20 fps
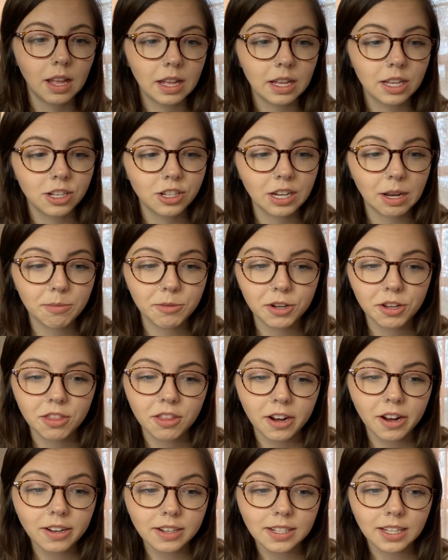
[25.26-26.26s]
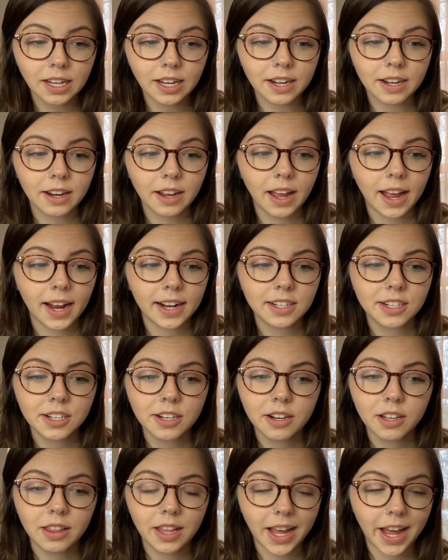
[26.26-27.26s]
Chapter 13, Hector
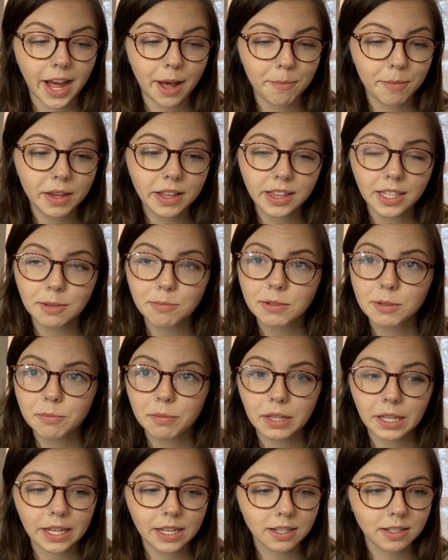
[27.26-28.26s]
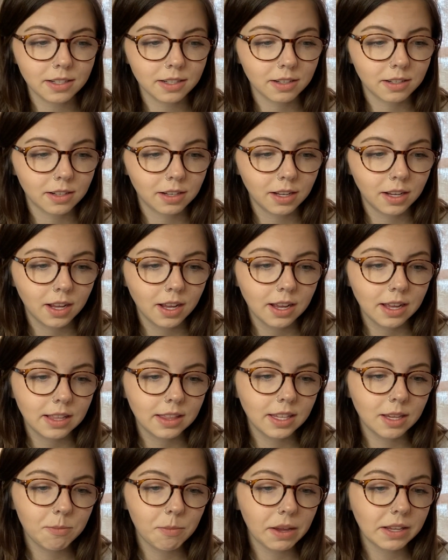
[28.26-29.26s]
and the Happy Lips Plant.
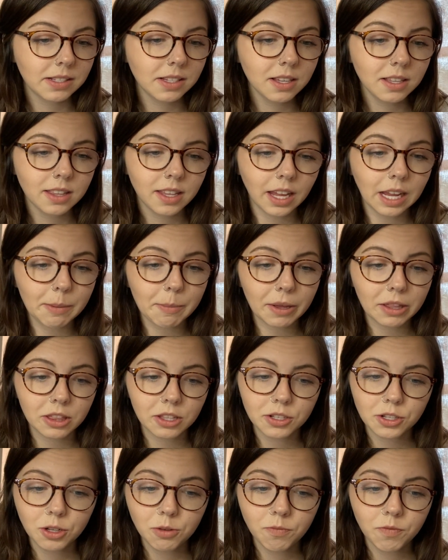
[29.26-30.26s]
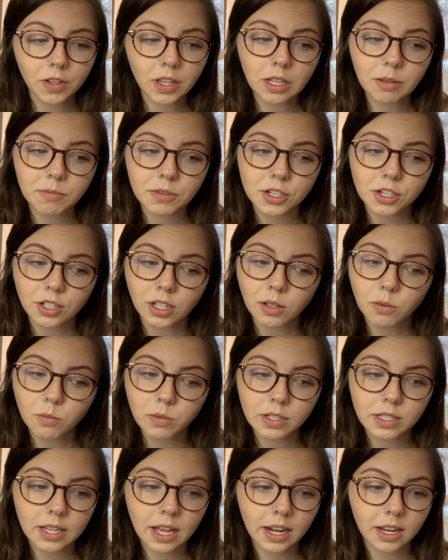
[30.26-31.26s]
The amazing thing about the tube filling machine
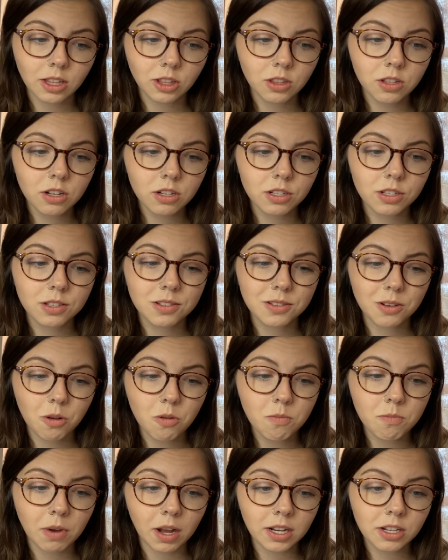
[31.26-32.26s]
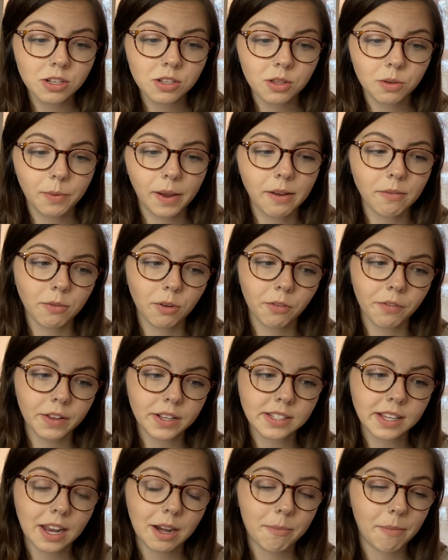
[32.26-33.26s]
was that it looked so much the way
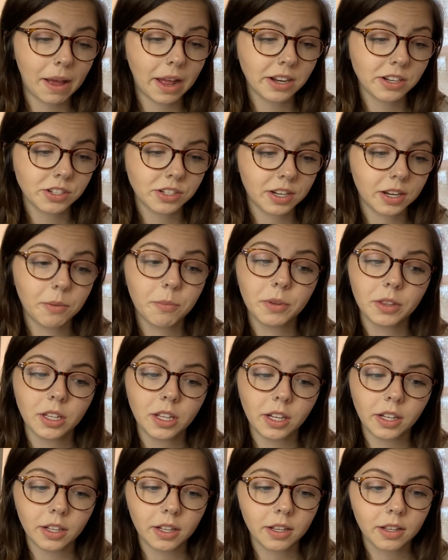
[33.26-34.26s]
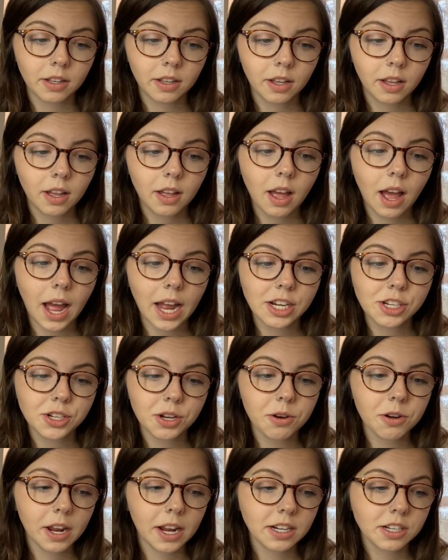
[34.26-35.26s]
Rufus had imagined it would look. I
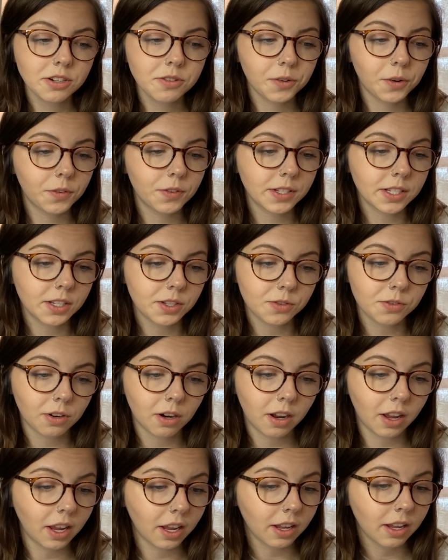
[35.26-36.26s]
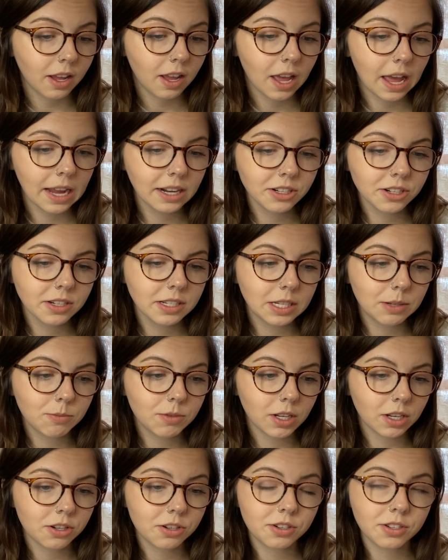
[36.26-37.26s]
showed Hector Rufus's drawing. Hector seemed
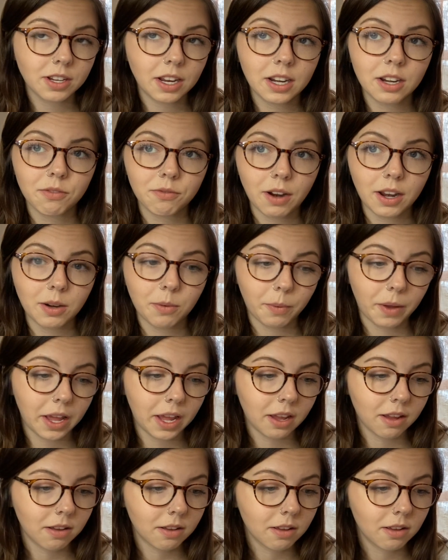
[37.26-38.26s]
to understand it right away.